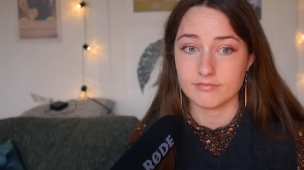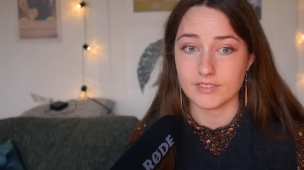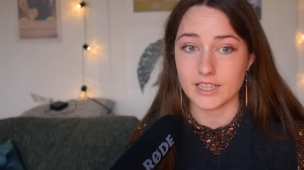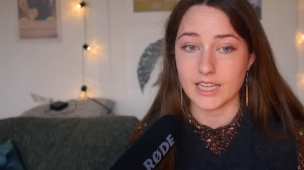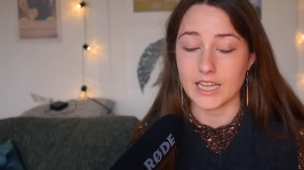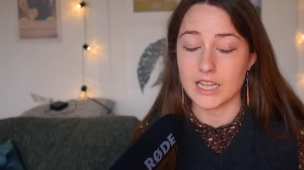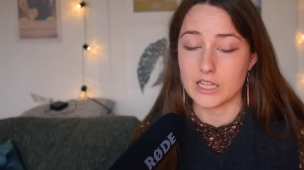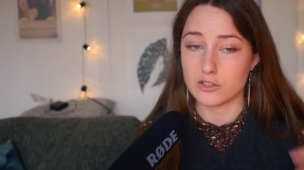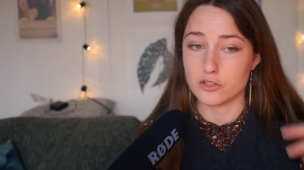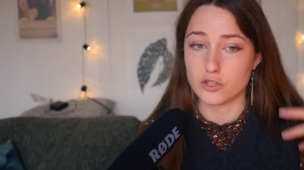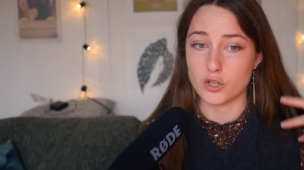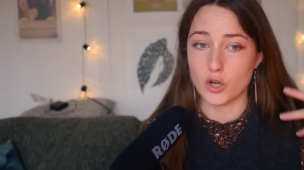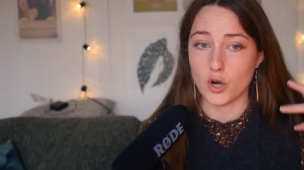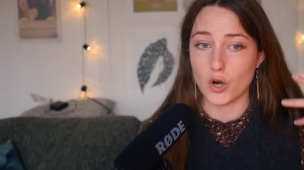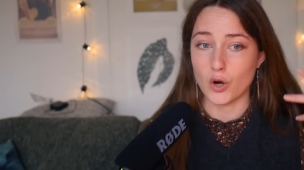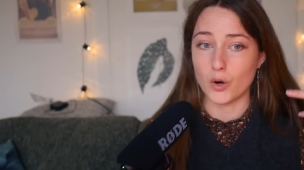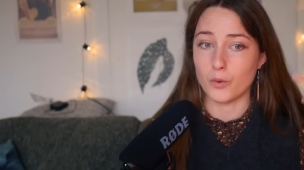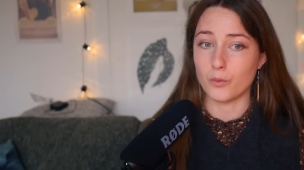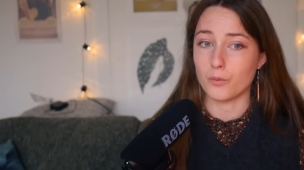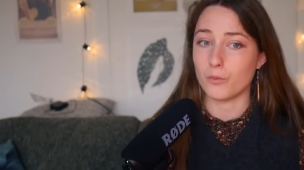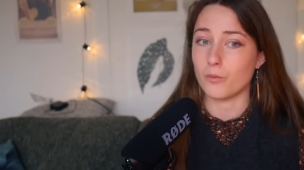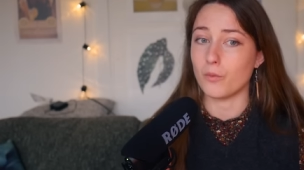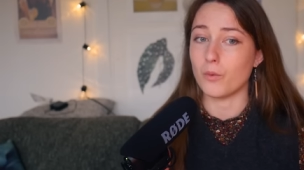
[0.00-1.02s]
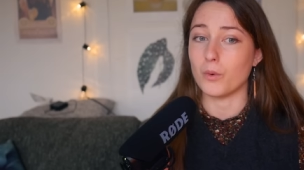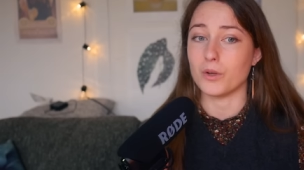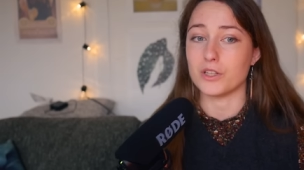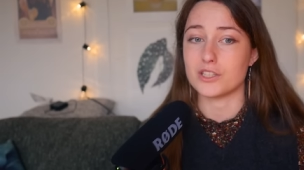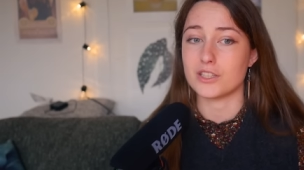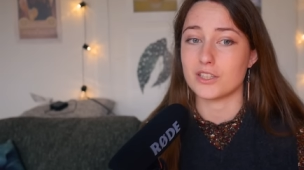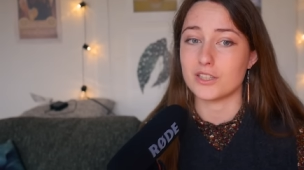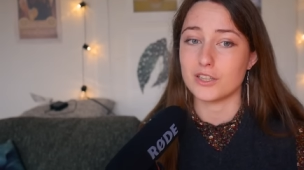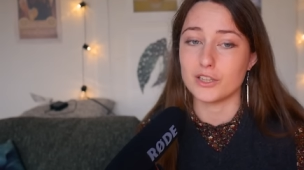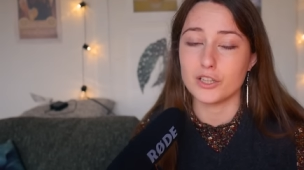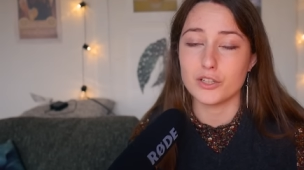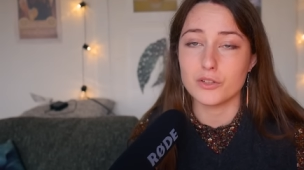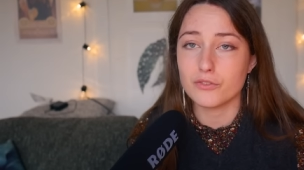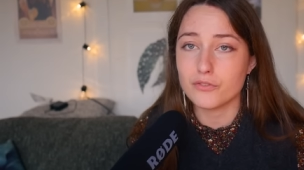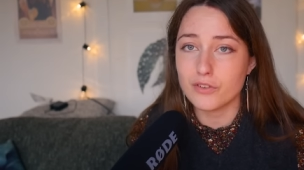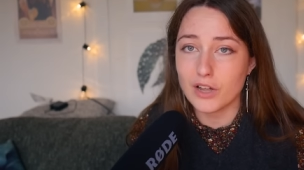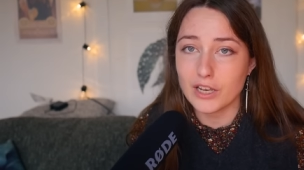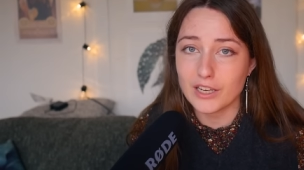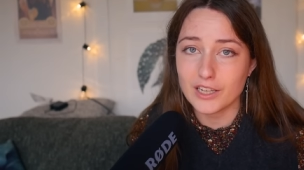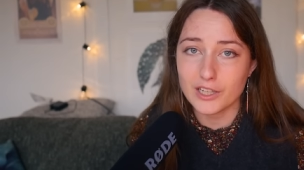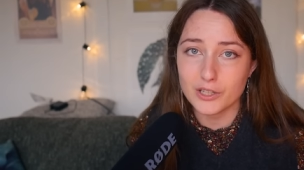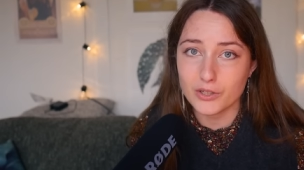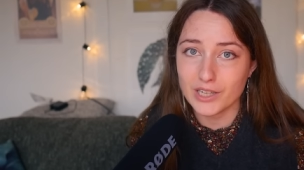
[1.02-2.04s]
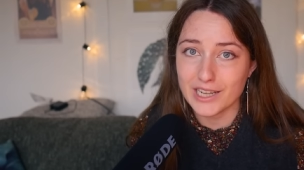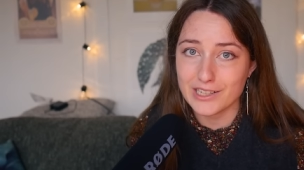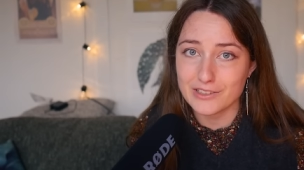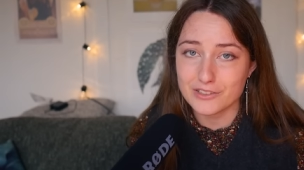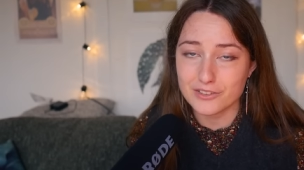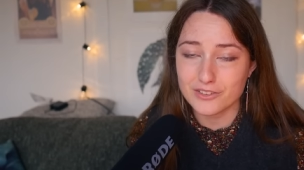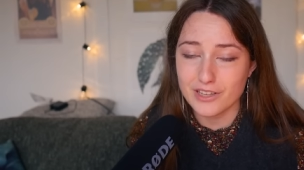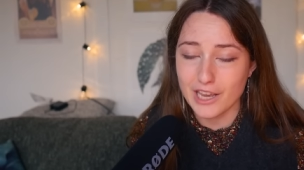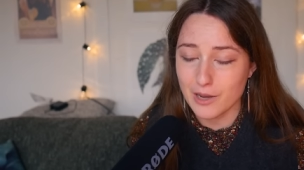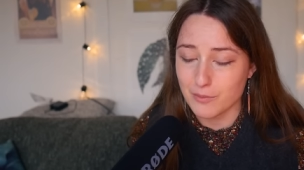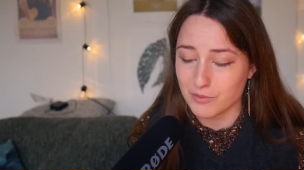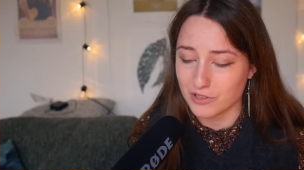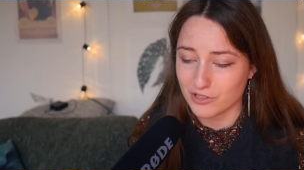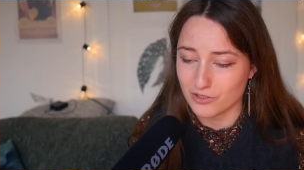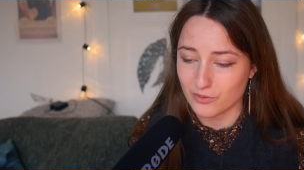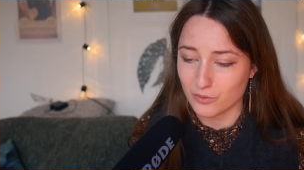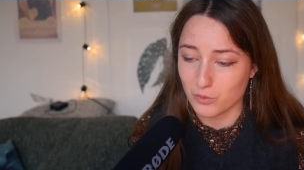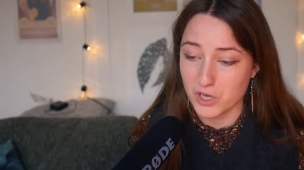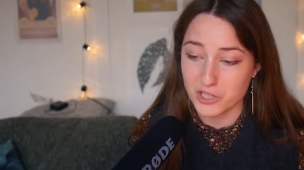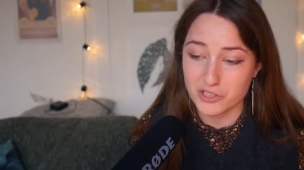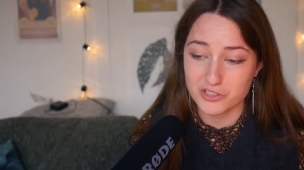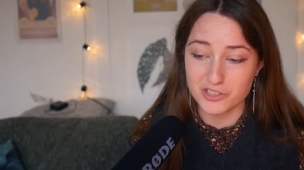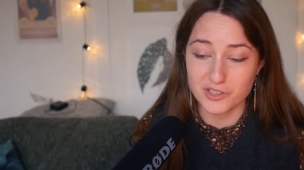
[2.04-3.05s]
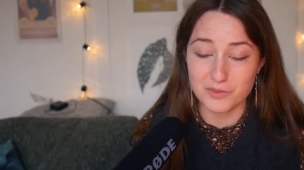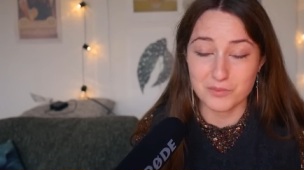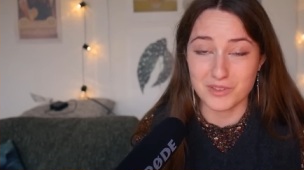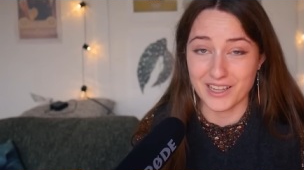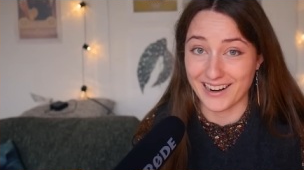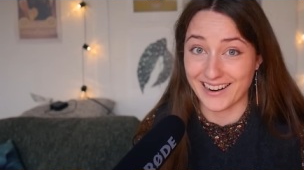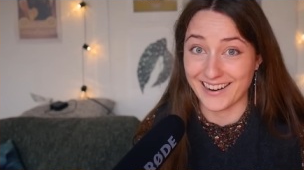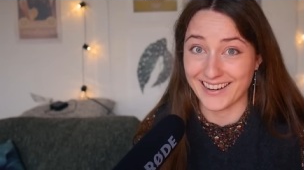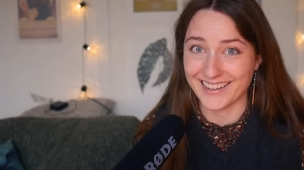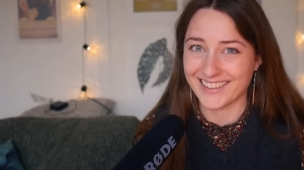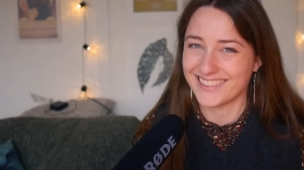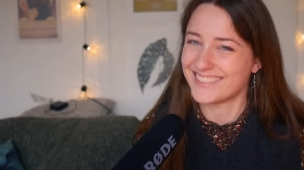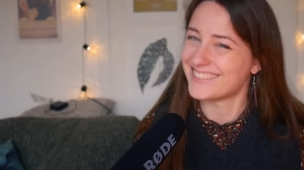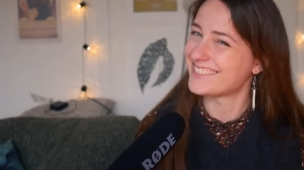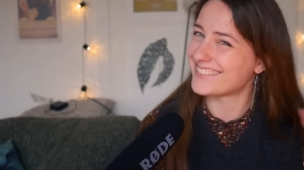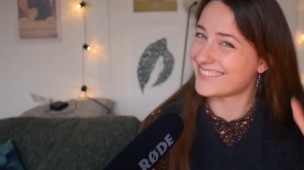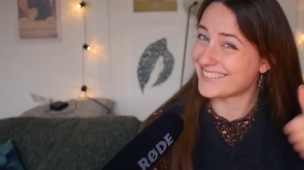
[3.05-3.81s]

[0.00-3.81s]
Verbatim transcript: And so it was fun little entertainment to watch them die.